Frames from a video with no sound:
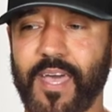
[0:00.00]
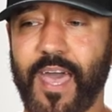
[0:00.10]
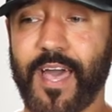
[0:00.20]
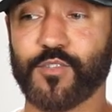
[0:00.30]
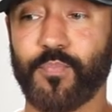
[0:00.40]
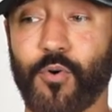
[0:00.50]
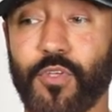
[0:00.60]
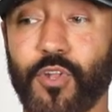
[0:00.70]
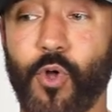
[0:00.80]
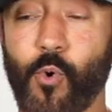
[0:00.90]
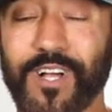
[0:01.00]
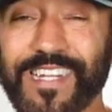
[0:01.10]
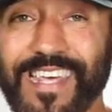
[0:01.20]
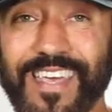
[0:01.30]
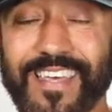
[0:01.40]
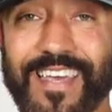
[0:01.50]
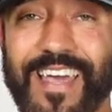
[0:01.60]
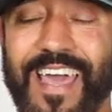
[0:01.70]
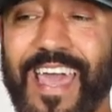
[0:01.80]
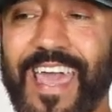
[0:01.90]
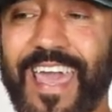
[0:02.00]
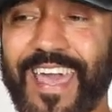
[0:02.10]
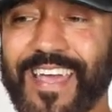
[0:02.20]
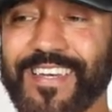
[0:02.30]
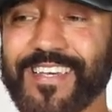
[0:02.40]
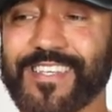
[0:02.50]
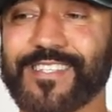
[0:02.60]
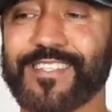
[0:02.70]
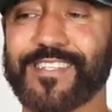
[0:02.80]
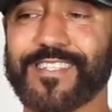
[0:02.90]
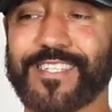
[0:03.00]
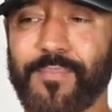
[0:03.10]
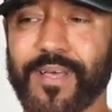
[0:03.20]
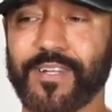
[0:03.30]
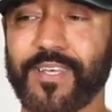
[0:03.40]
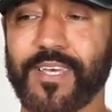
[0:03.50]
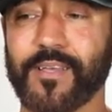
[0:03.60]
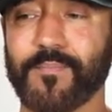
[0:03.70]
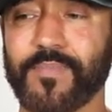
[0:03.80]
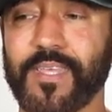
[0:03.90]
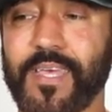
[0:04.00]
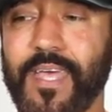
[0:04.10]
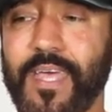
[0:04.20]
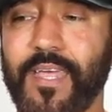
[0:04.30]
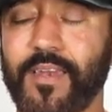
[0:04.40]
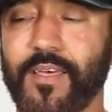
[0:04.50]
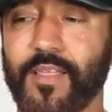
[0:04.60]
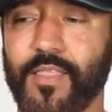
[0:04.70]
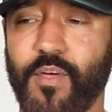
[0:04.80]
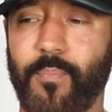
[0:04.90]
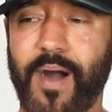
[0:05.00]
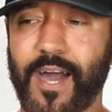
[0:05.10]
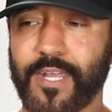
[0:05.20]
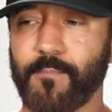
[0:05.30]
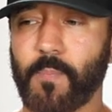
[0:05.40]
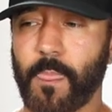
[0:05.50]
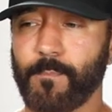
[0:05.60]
has both locally and systemically in the body.